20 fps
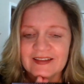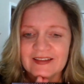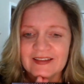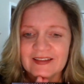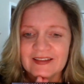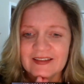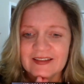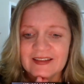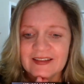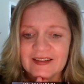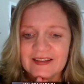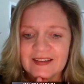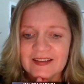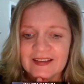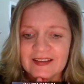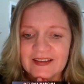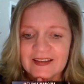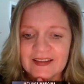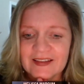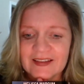
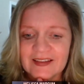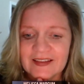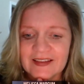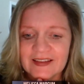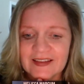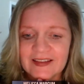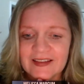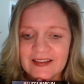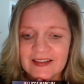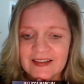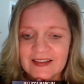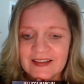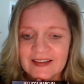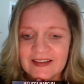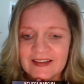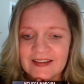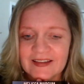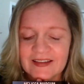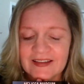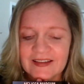
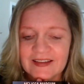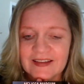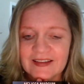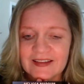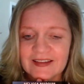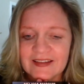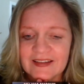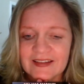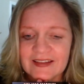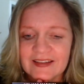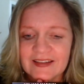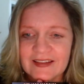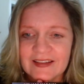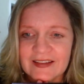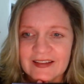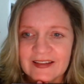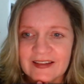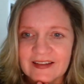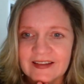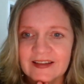
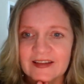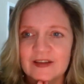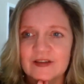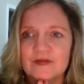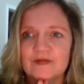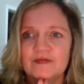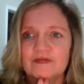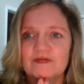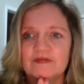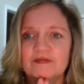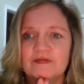No one is speaking in this clip.